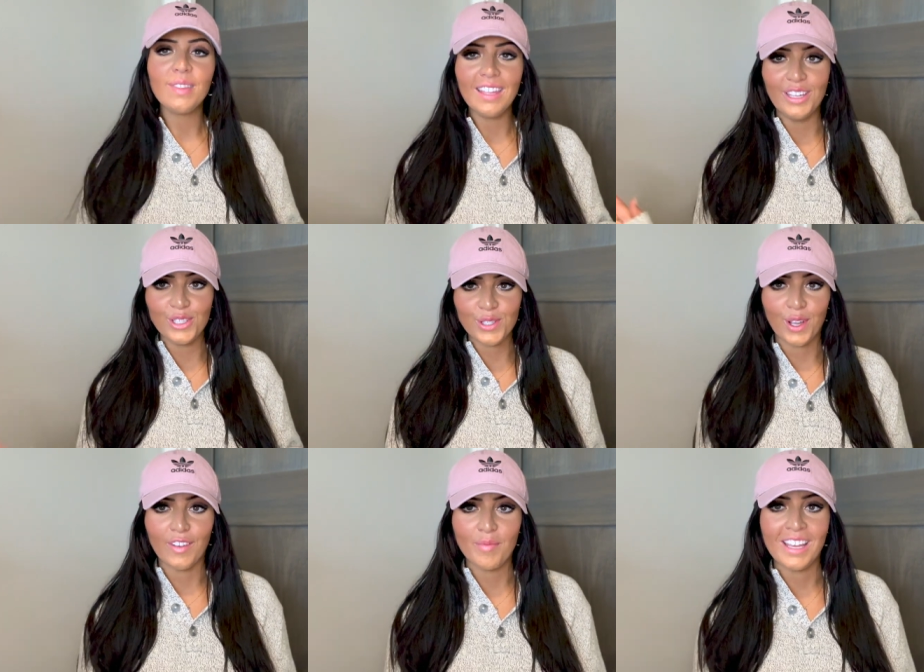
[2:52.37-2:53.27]
I just
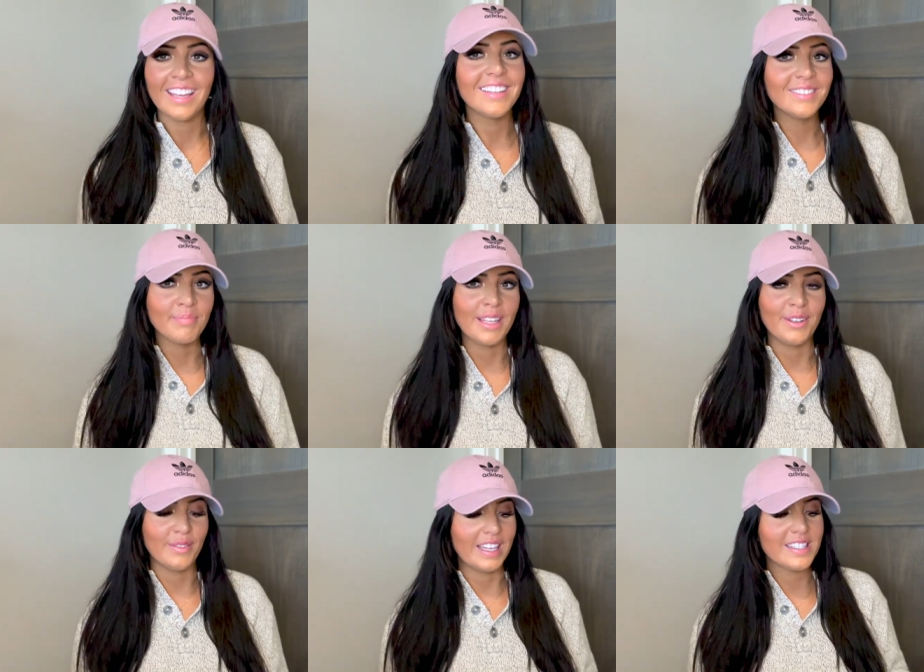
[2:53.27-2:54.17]
took off my
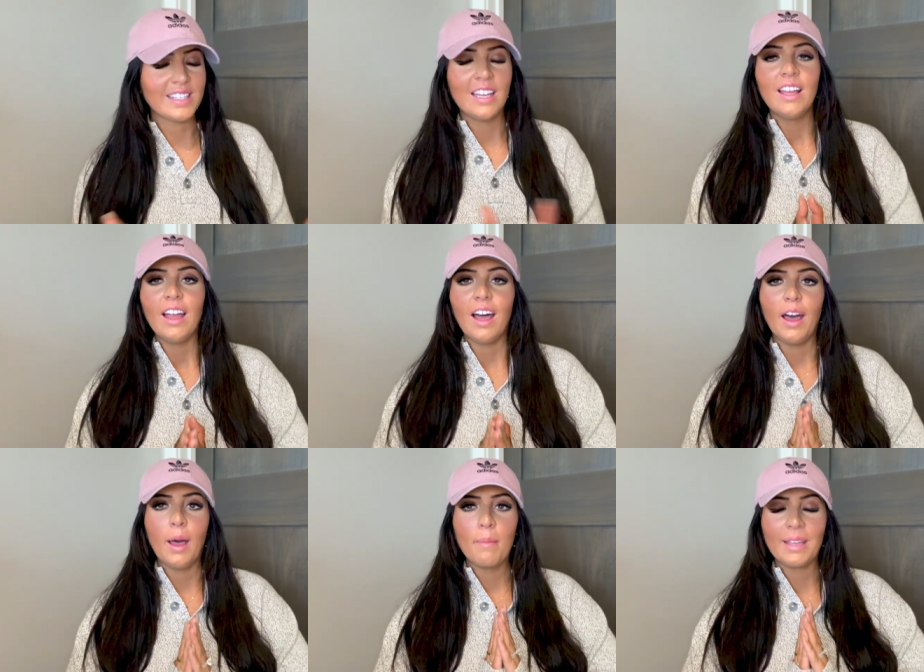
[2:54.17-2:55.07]
little vest.
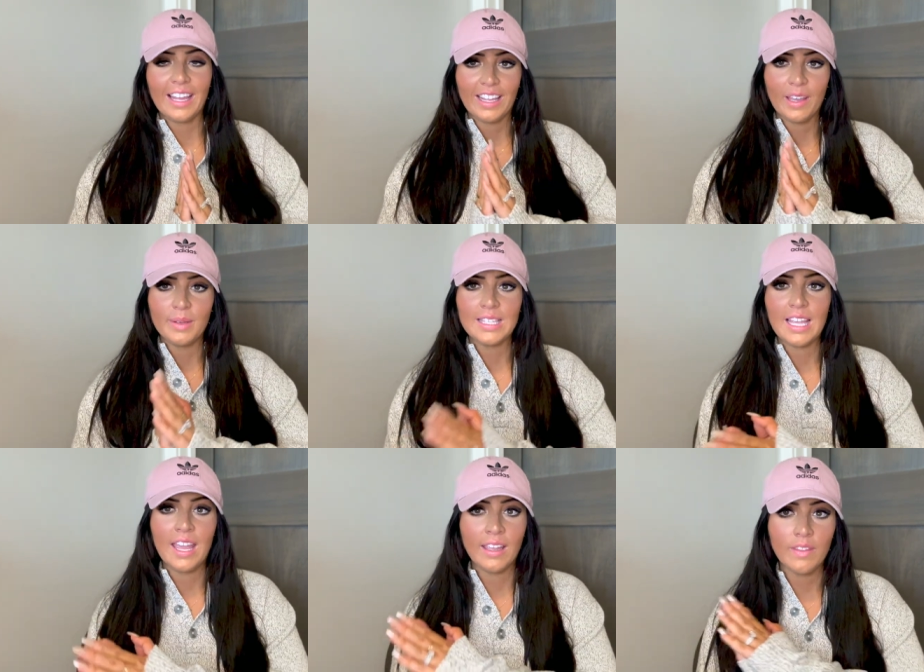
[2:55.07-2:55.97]
But yeah, like I was
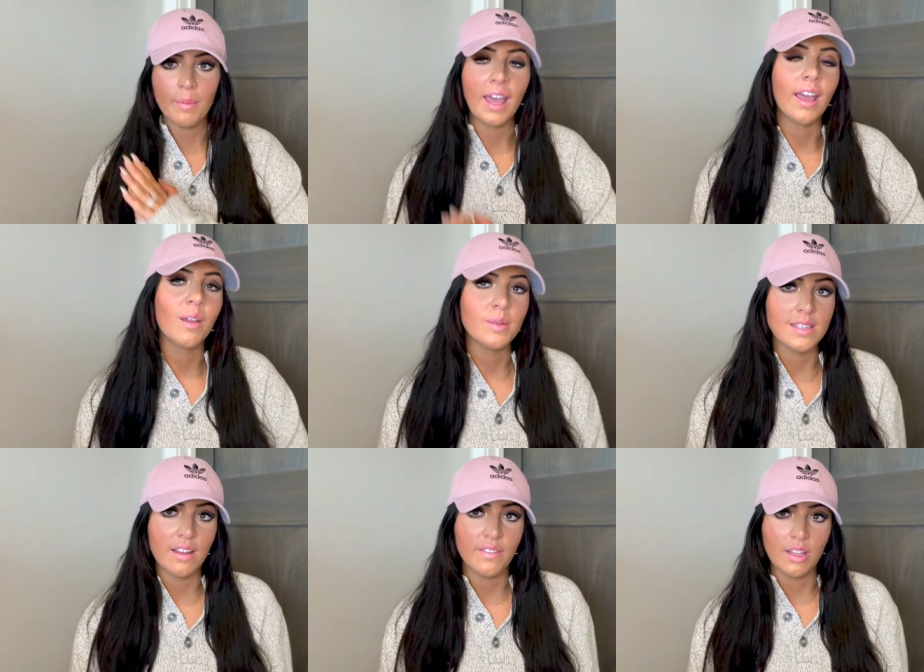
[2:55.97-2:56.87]
saying, the bag was
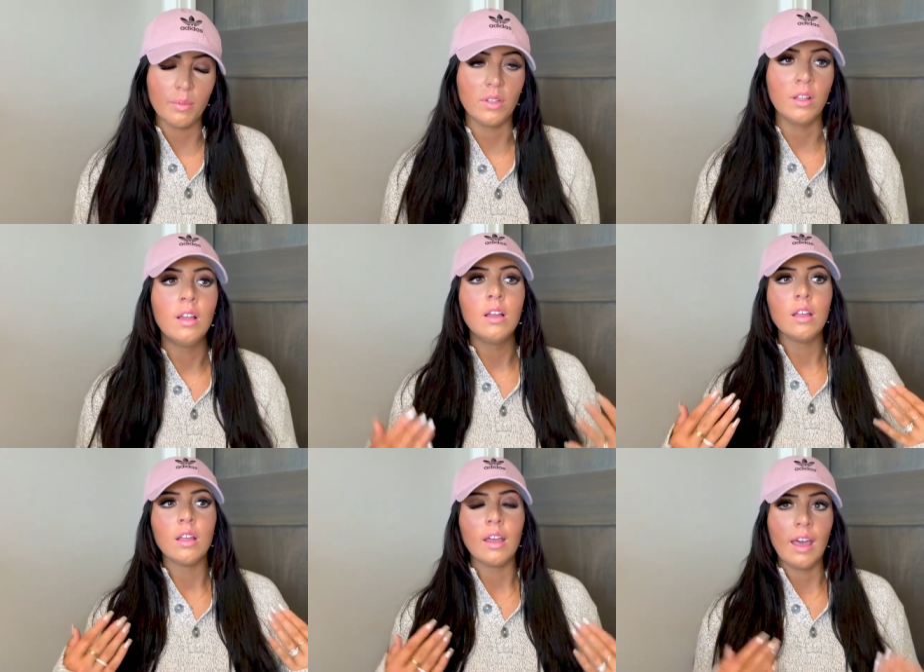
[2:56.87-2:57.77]
not available
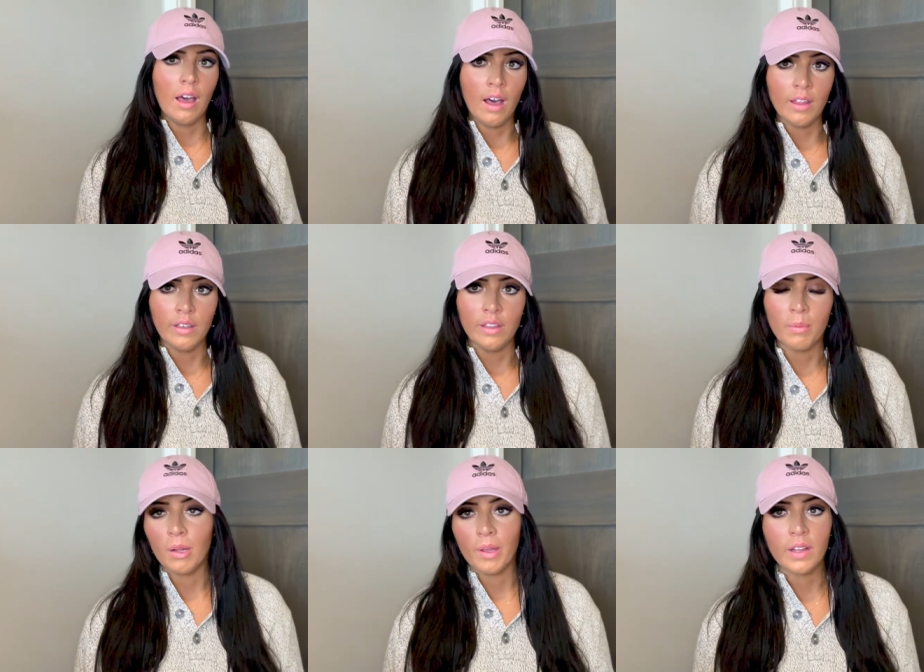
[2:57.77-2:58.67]
on the
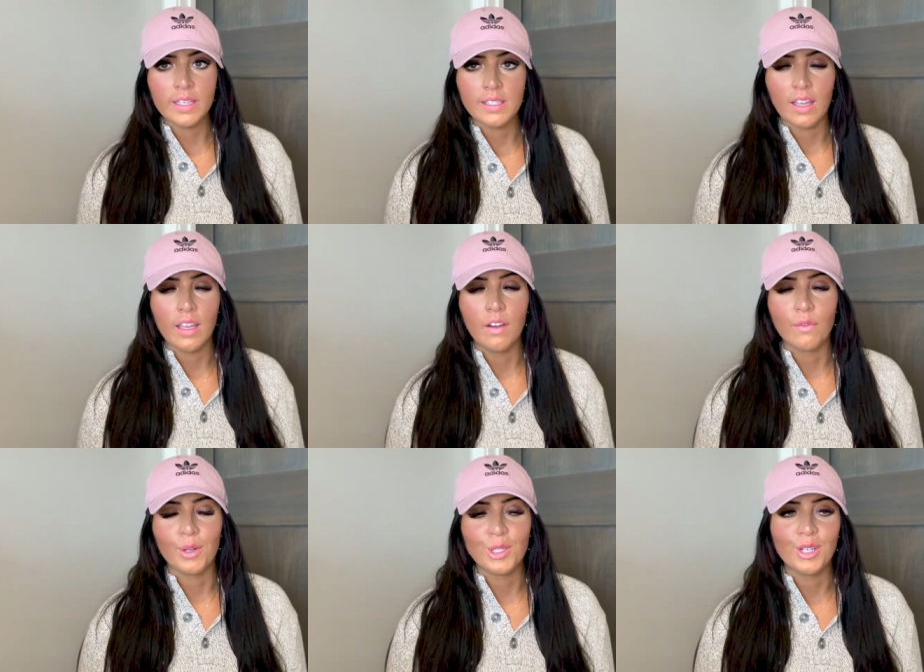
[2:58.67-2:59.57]
Burberry site.
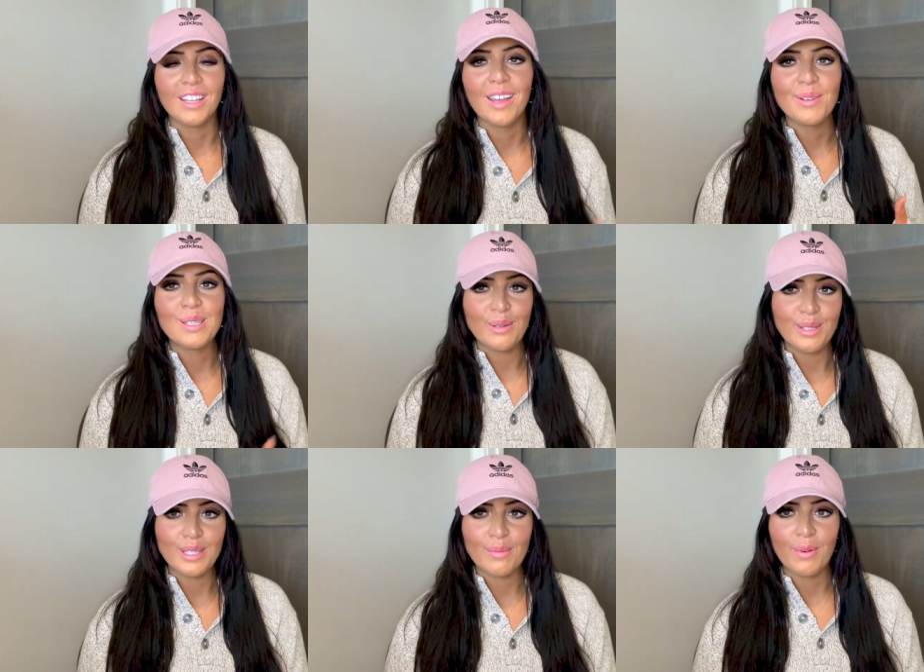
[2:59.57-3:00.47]
Unfortunately, I was so
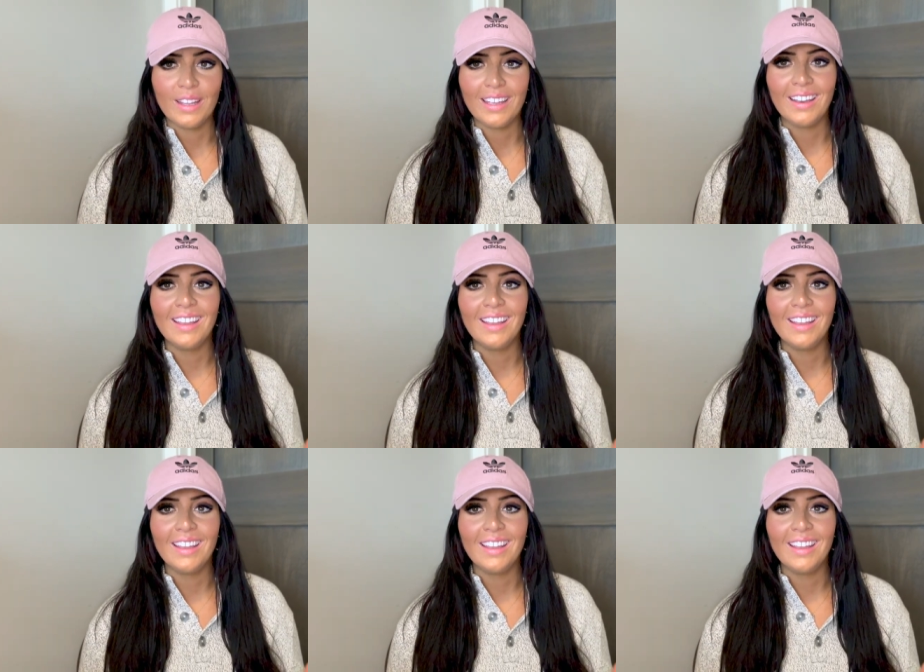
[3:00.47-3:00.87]
disappointed.